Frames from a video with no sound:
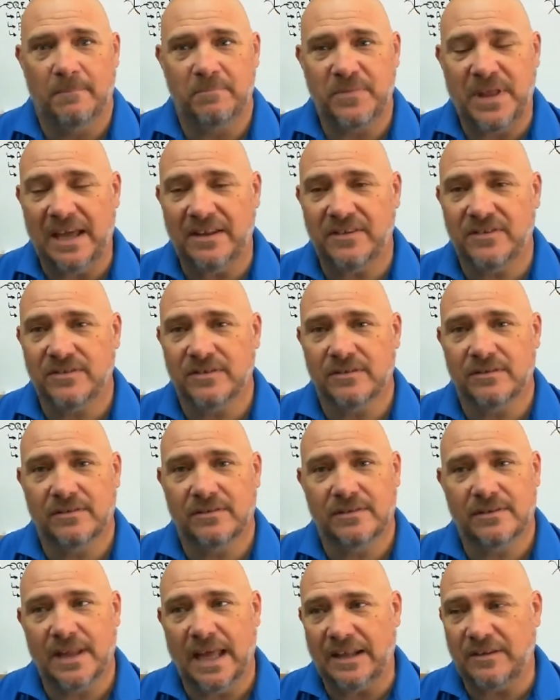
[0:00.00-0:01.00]
that's
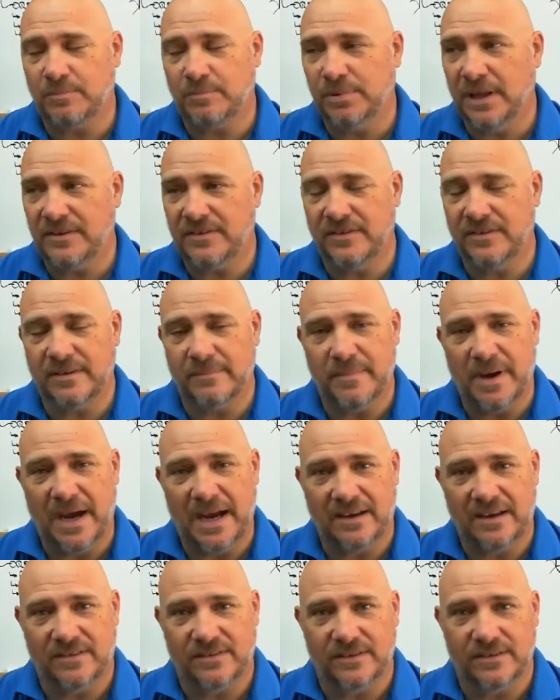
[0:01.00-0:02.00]
pluses and
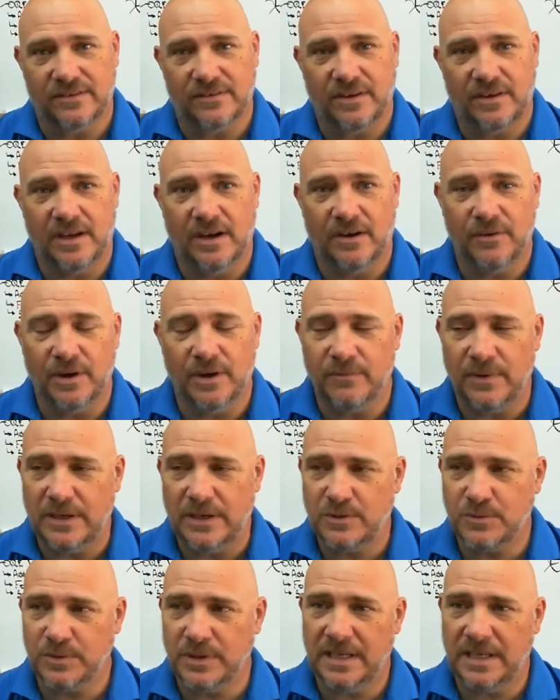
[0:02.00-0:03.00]
minuses.
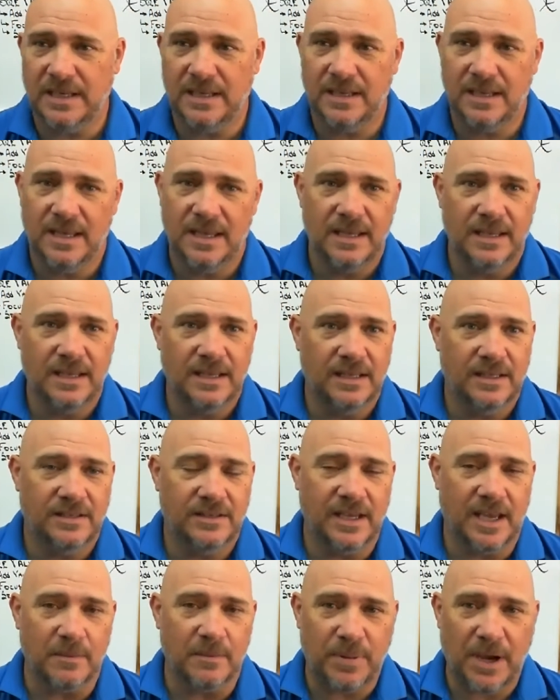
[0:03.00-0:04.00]
Eventually
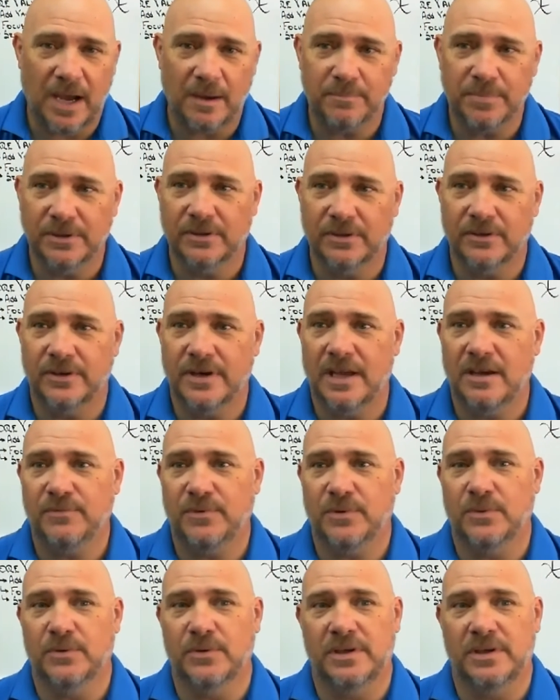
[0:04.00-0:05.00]
you get popular
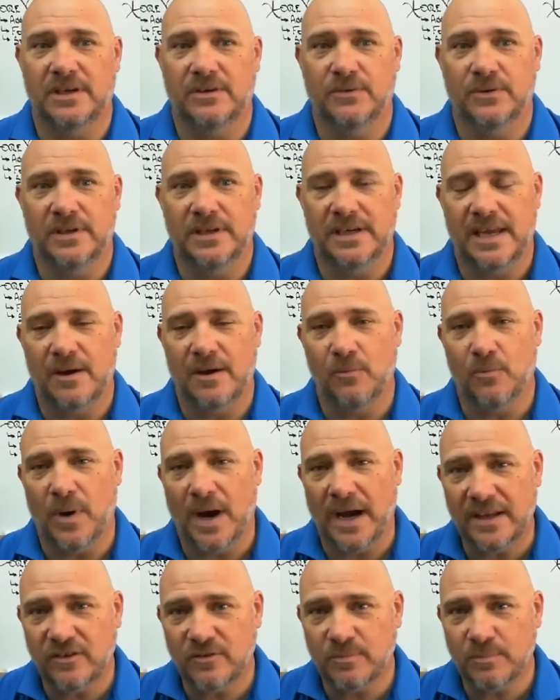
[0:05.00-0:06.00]
enough, or you get
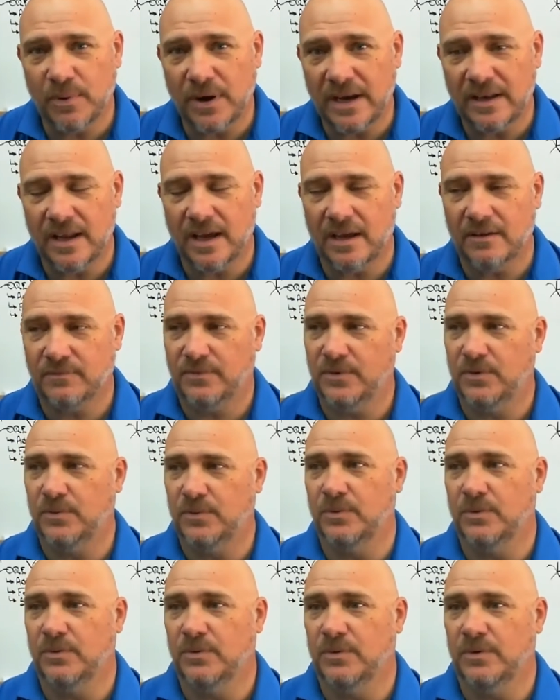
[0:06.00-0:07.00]
widespread enough,
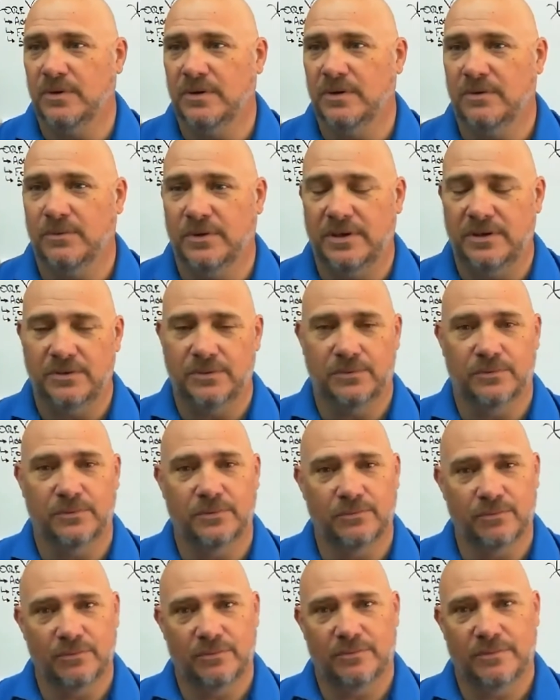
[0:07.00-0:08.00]
or
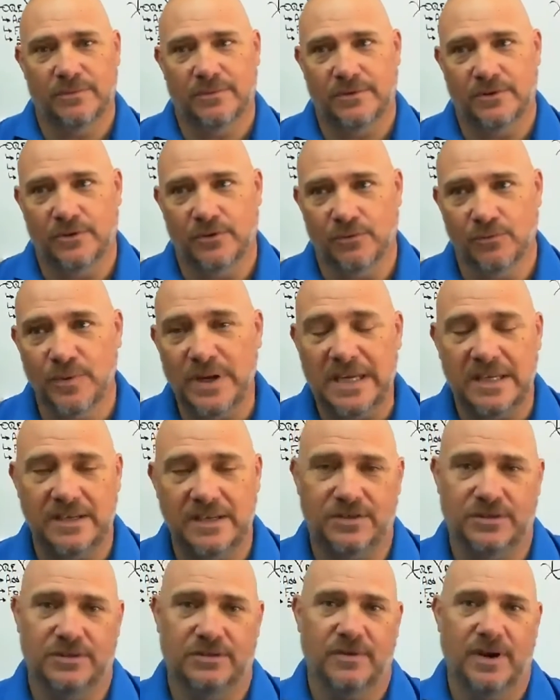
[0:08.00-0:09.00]
your
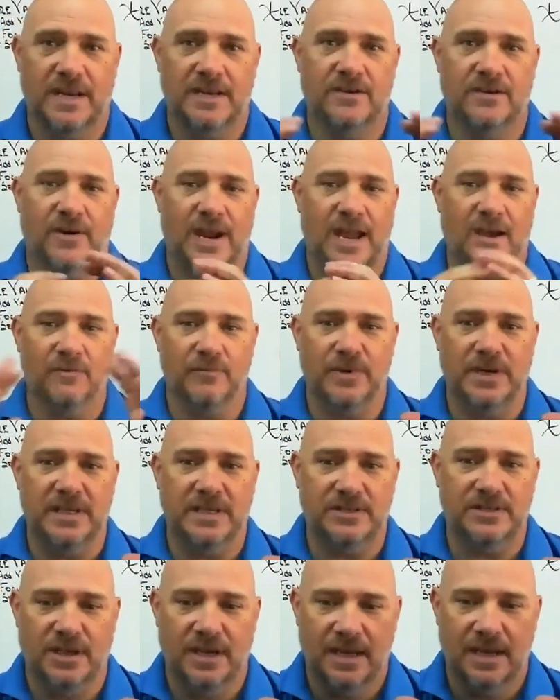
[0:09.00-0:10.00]
reach, right? Your
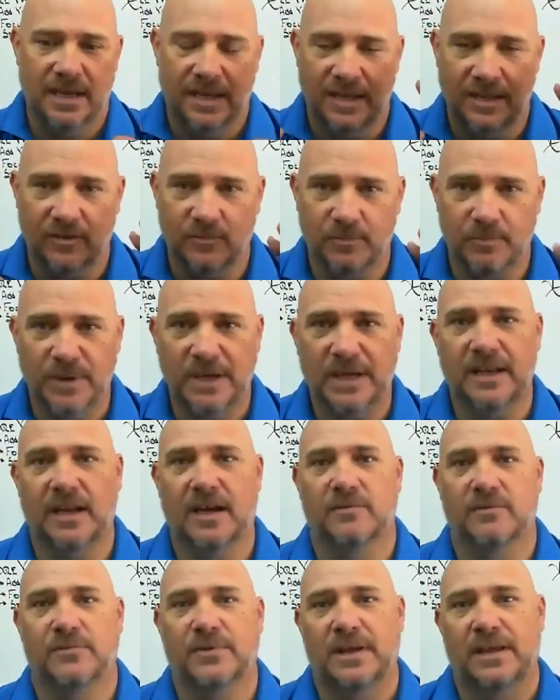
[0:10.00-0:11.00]
outreach is big
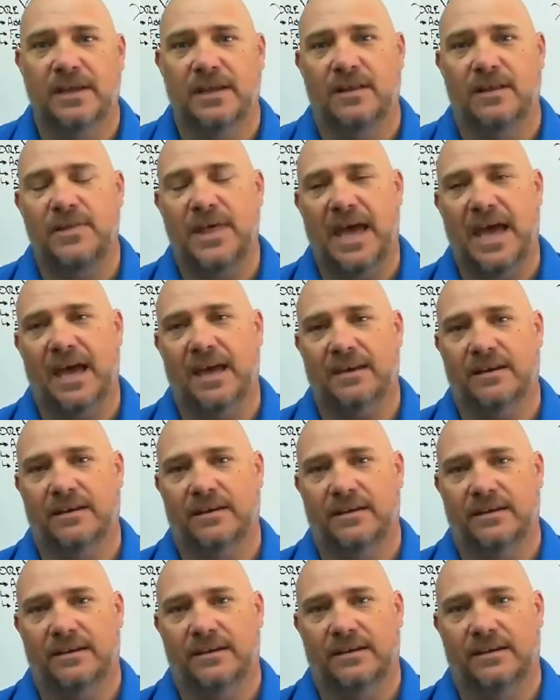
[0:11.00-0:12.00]
enough that
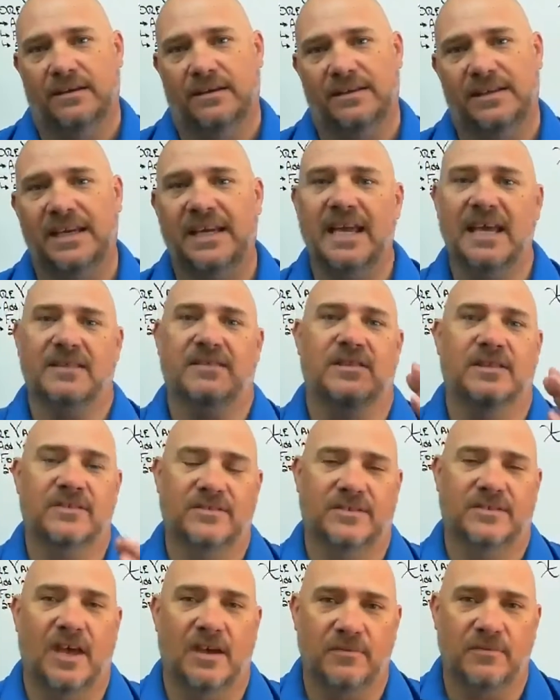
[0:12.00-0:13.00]
you get this
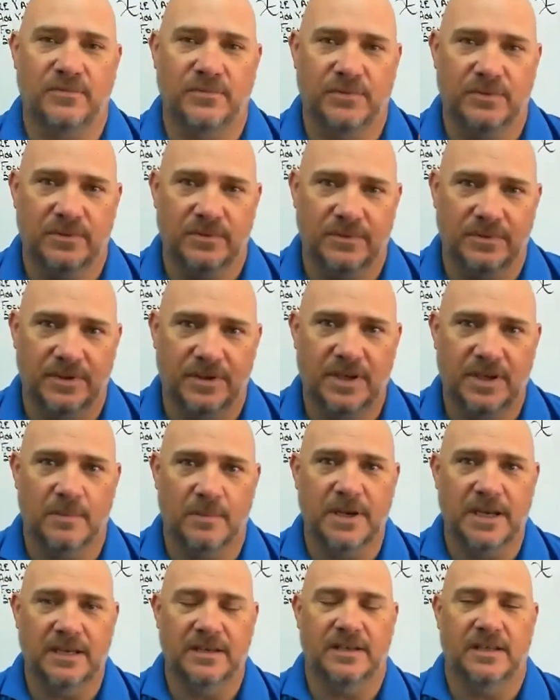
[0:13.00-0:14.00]
stuff
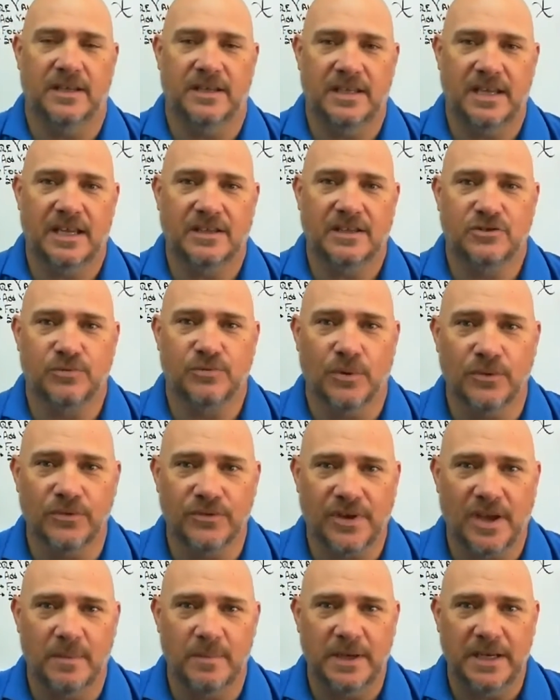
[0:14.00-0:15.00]
coming into you. You get trolls
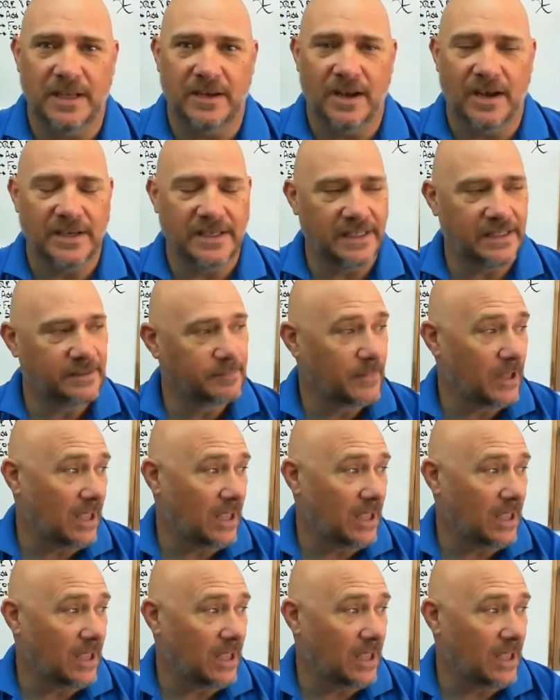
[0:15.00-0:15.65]
coming in on you.